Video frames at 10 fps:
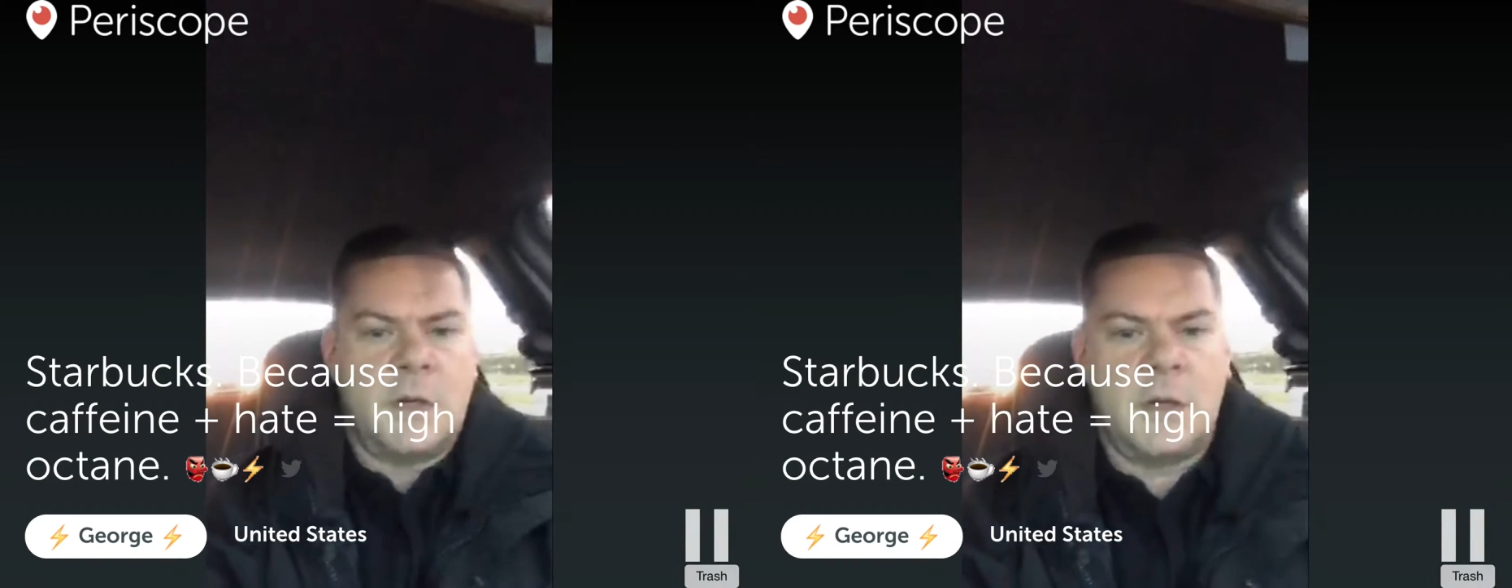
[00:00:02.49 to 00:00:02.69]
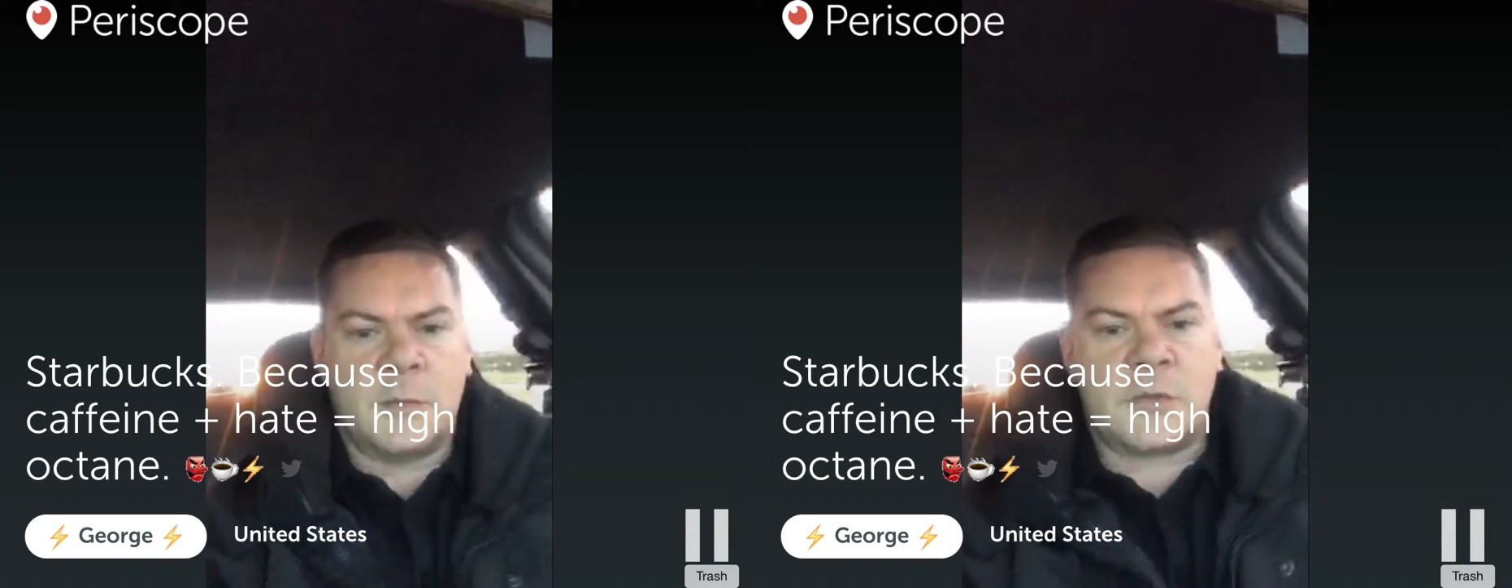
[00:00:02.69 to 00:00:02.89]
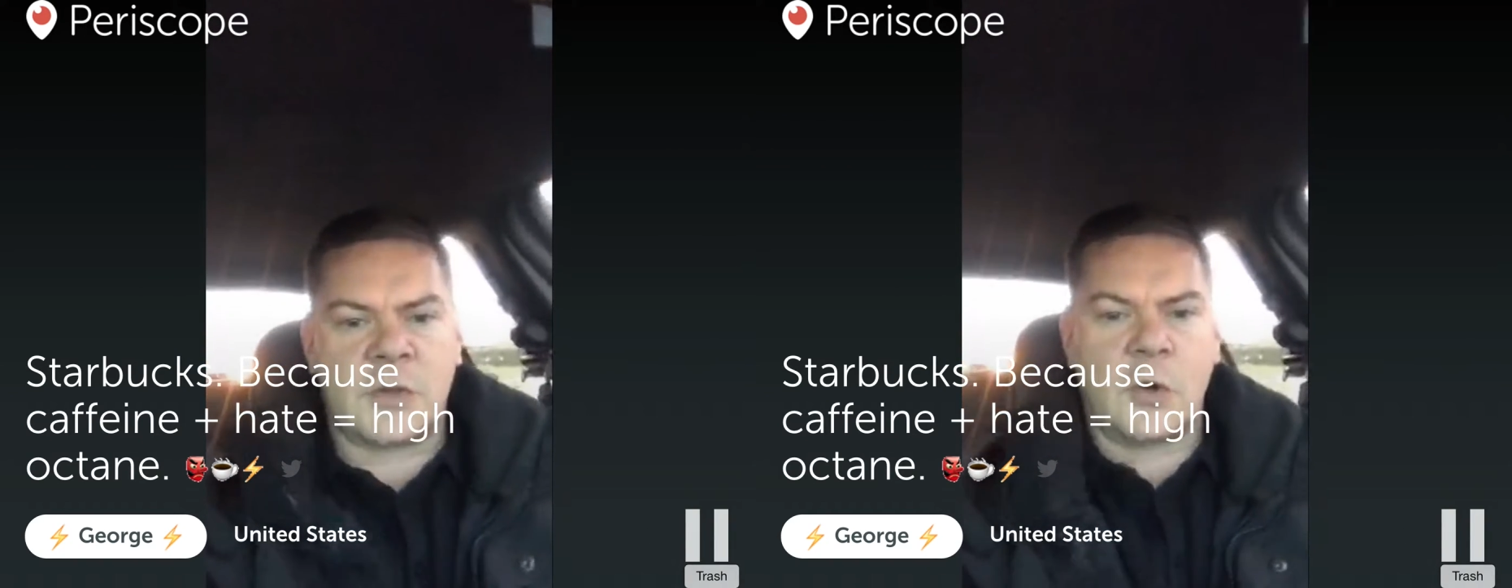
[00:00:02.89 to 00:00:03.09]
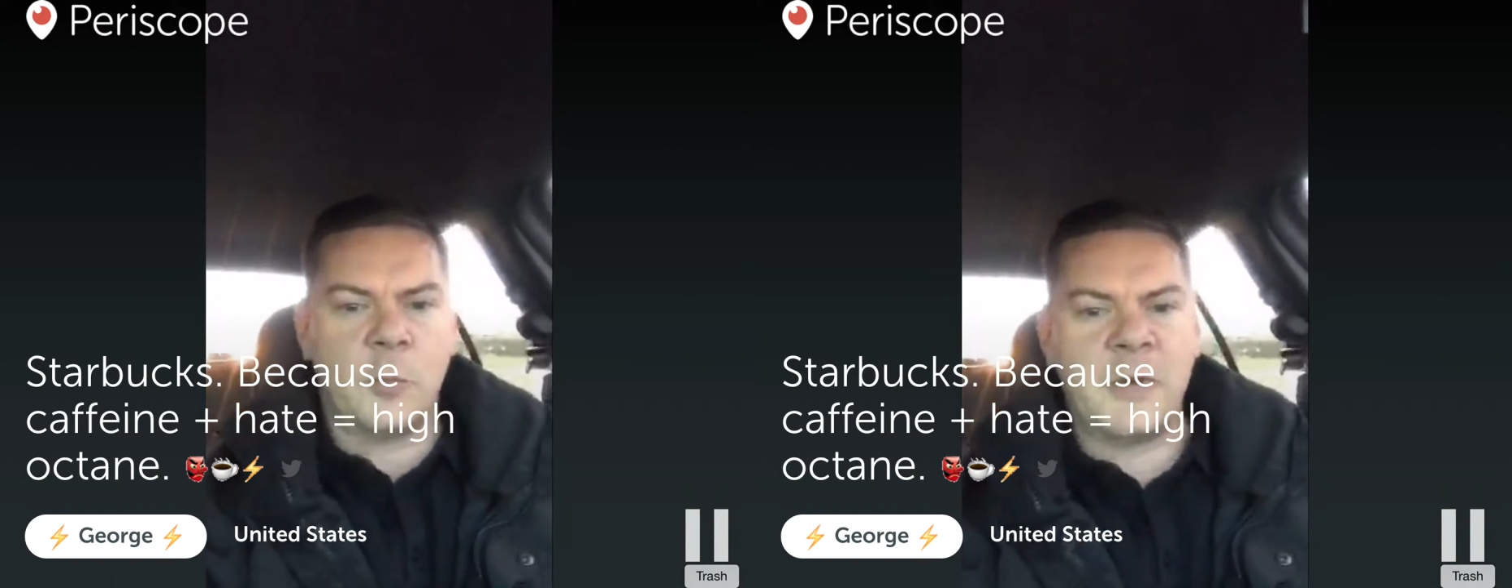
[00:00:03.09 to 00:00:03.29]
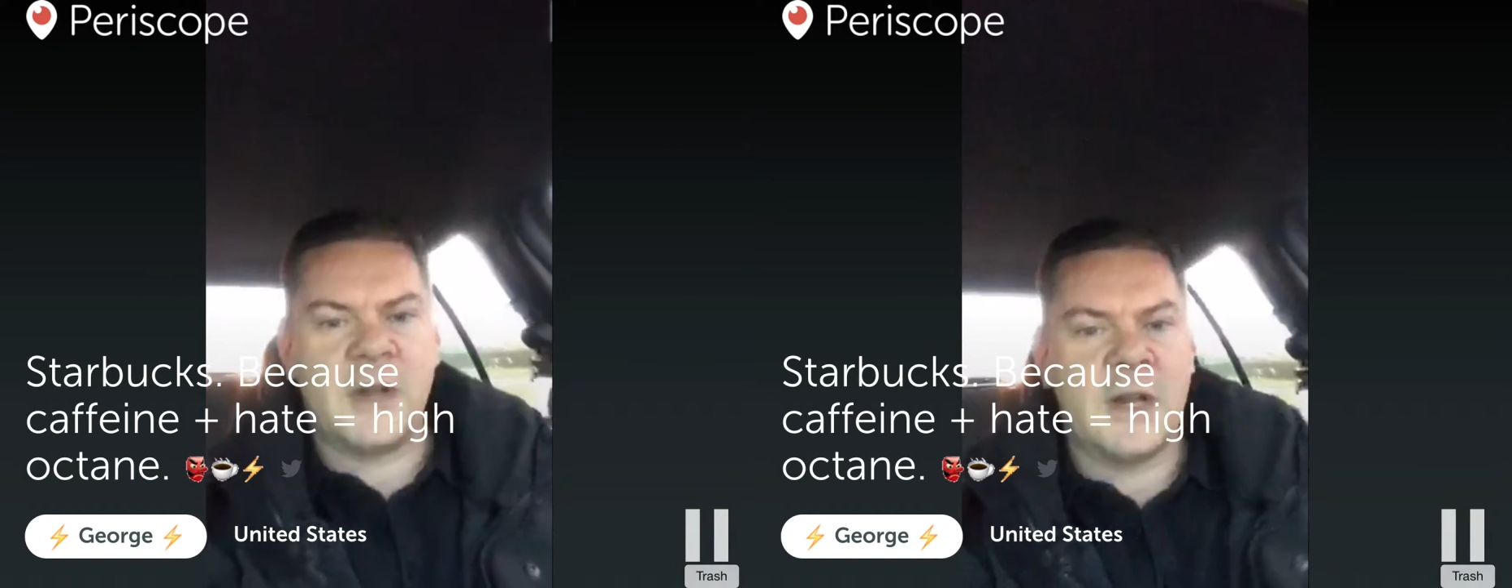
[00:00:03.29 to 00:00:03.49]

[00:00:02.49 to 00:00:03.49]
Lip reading: I am scoping